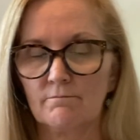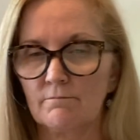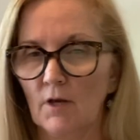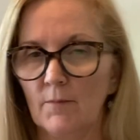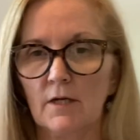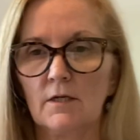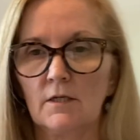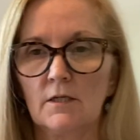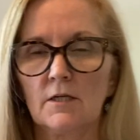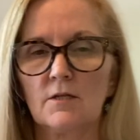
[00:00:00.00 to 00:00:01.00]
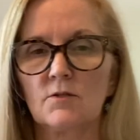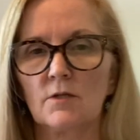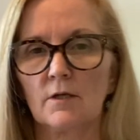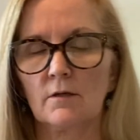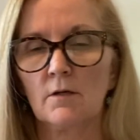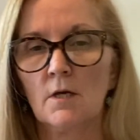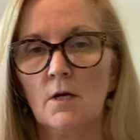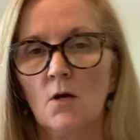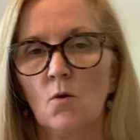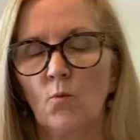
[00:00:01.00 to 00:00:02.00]
coming in an instant,
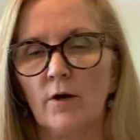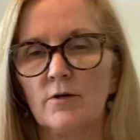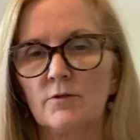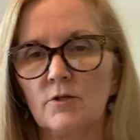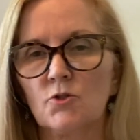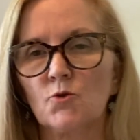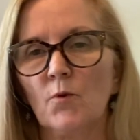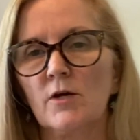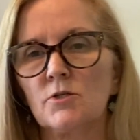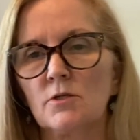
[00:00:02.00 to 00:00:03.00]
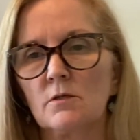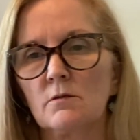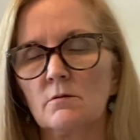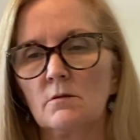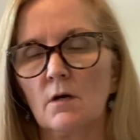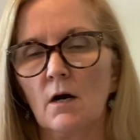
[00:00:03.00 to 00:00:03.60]
where a situation